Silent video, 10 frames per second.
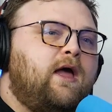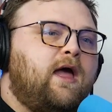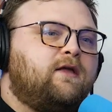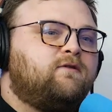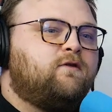
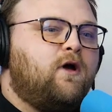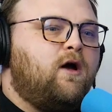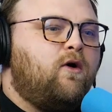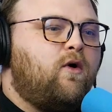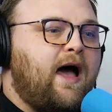And
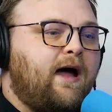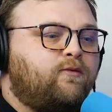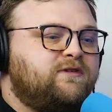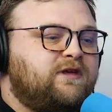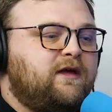so I
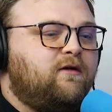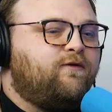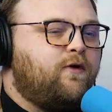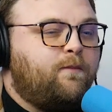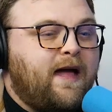was here
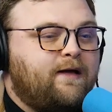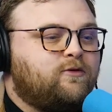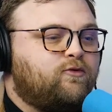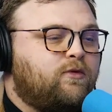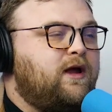for
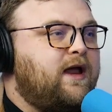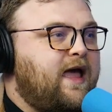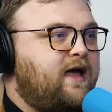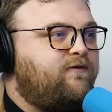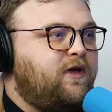about
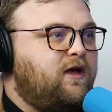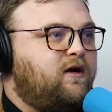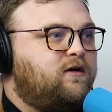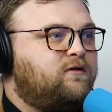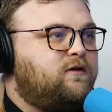3.5
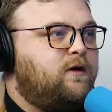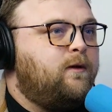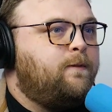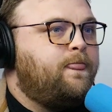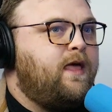years,
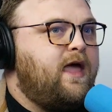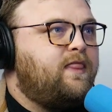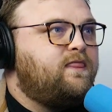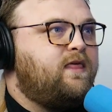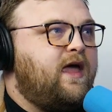
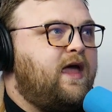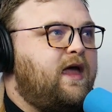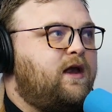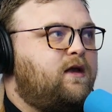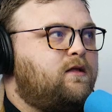and
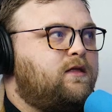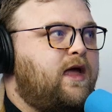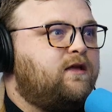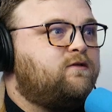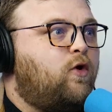then
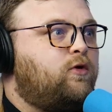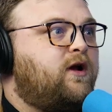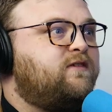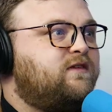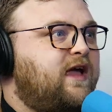they sold
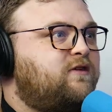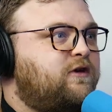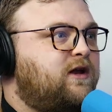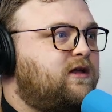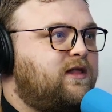our
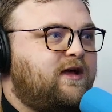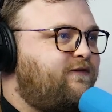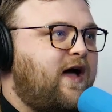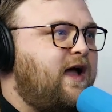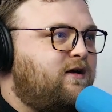station and like
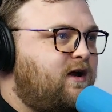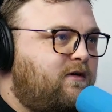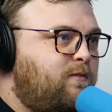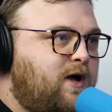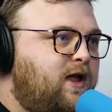fired
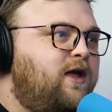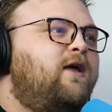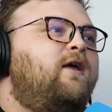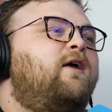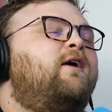everybody.
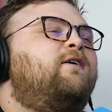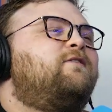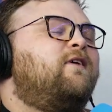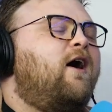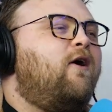
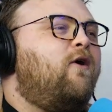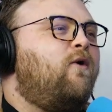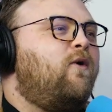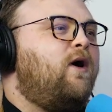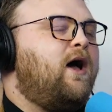
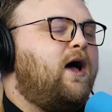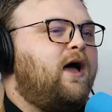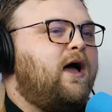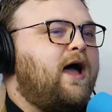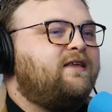So
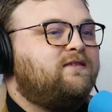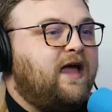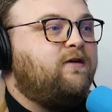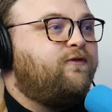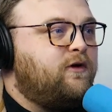I
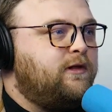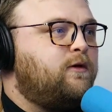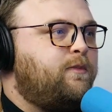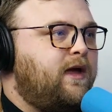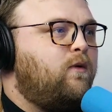stayed for a little
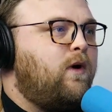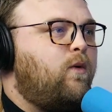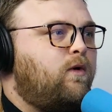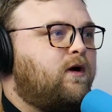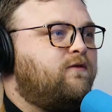bit while
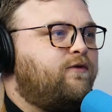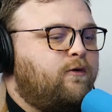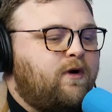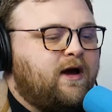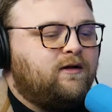working for a
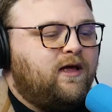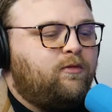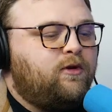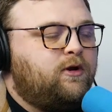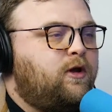record
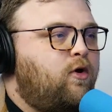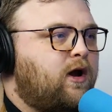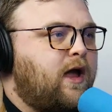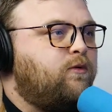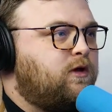label in New
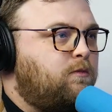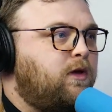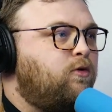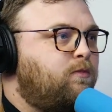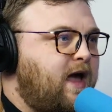York. I would
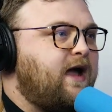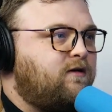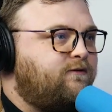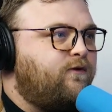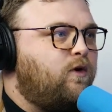commute back
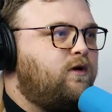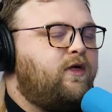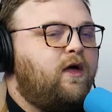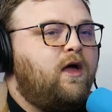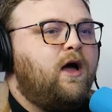and forth.
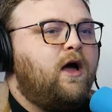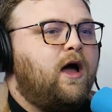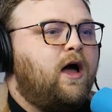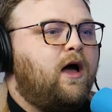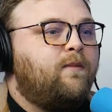
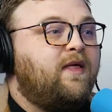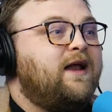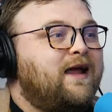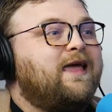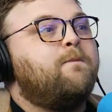And
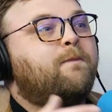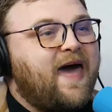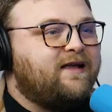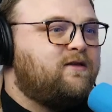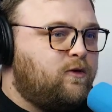then I came
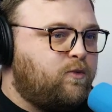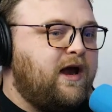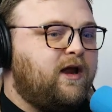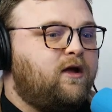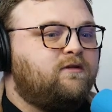back to the
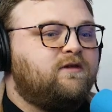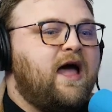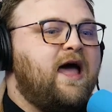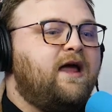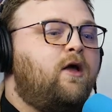radio
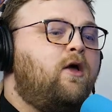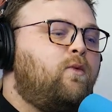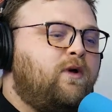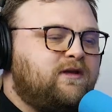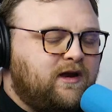side,
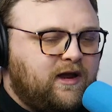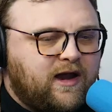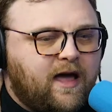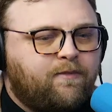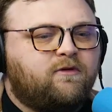went to
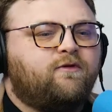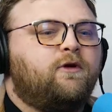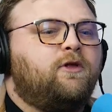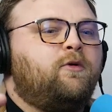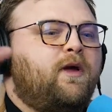Indianapolis for a
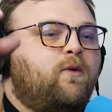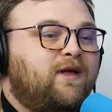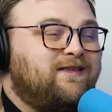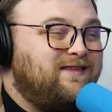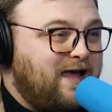little bit,
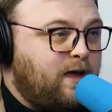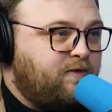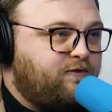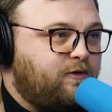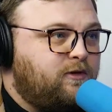went to Tampa
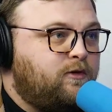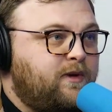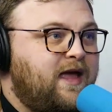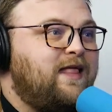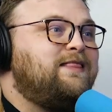for a little
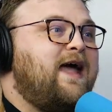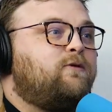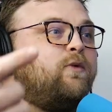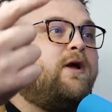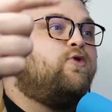bit, and that's
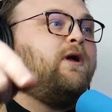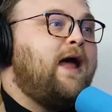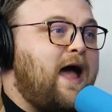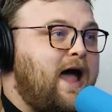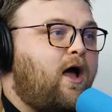where I joined
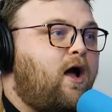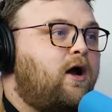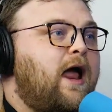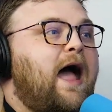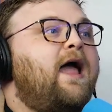
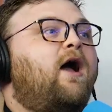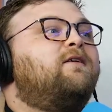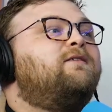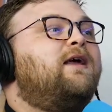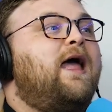iHeart. iHeart
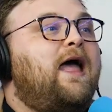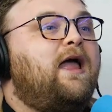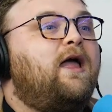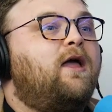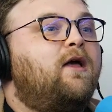said,
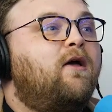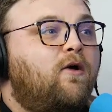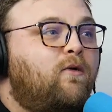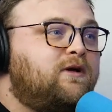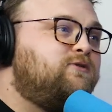hey,
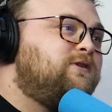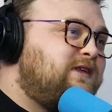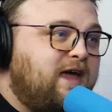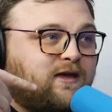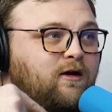why don't you
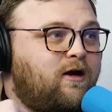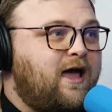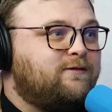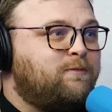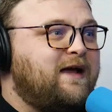take your
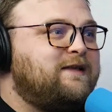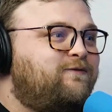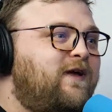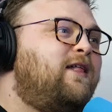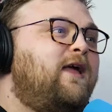ass back to
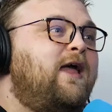Philly?